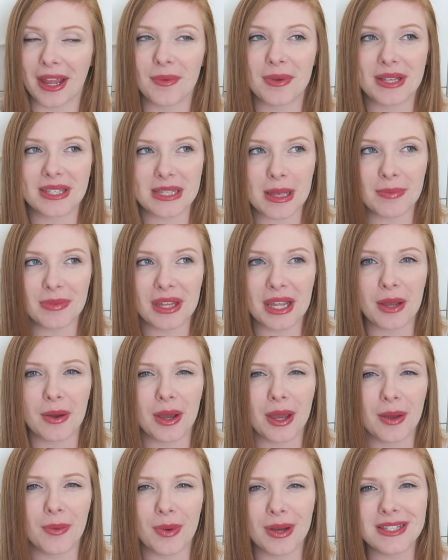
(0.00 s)
It was something,
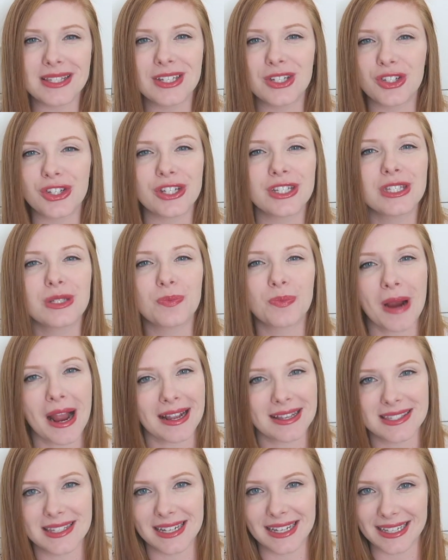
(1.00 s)
it wasn't just
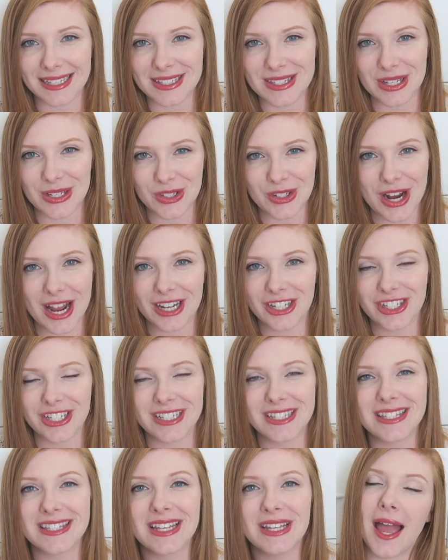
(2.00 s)
Braxton Hicks
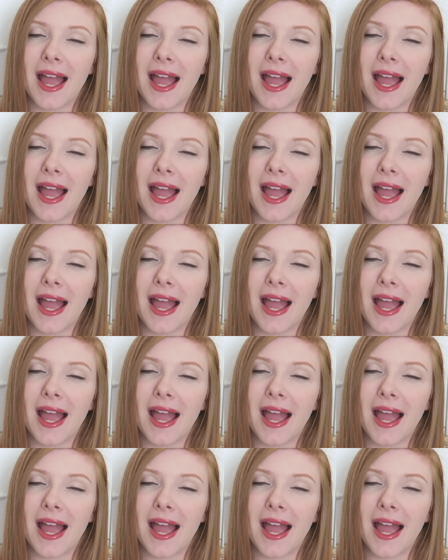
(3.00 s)
contractions.